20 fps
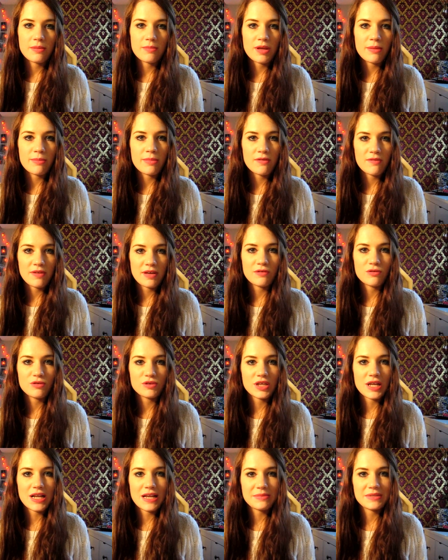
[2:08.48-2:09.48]
um, that I'm loving are
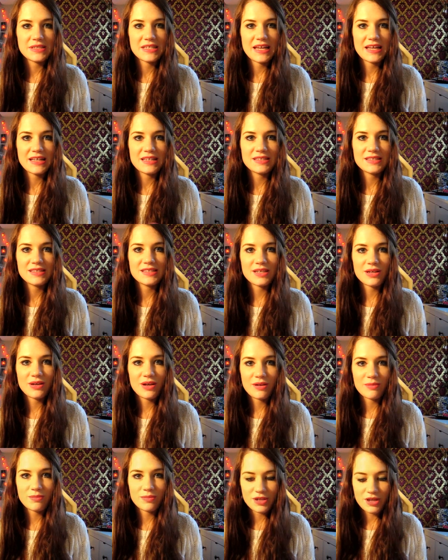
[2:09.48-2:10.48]
also lip stains, so I
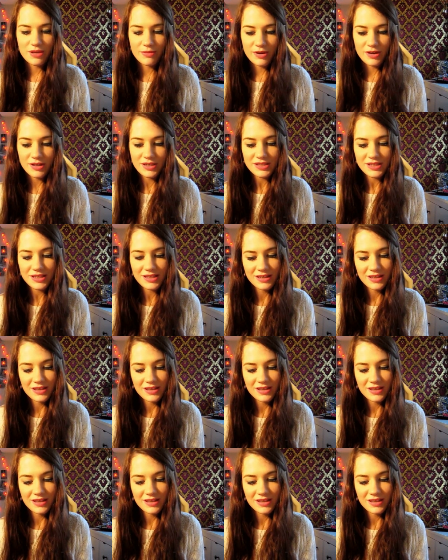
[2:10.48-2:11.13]
hope you don't mind.